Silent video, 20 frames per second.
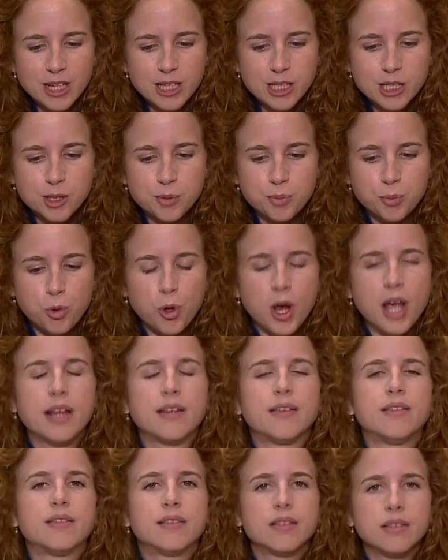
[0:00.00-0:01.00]

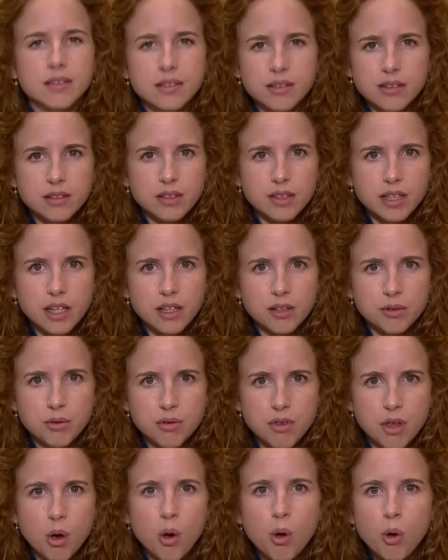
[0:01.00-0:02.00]
spread
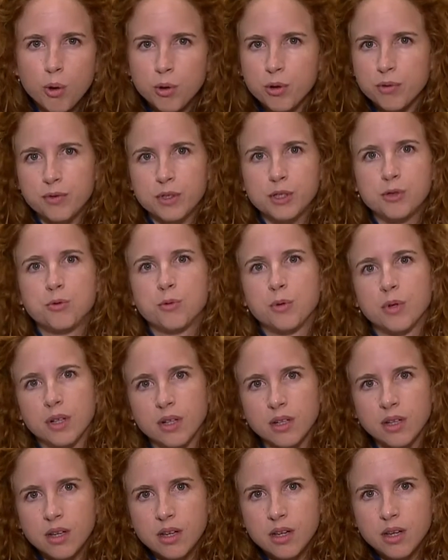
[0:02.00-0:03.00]
into the whole of
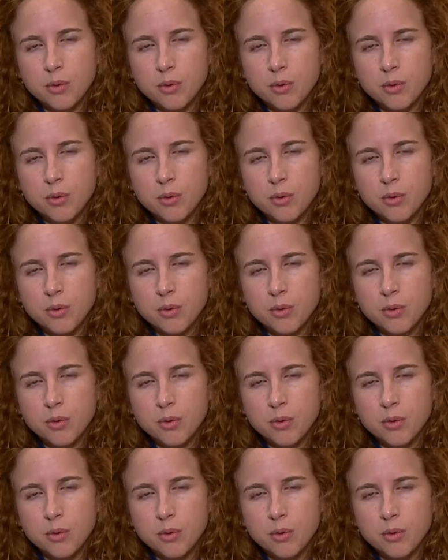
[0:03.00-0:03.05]
Israel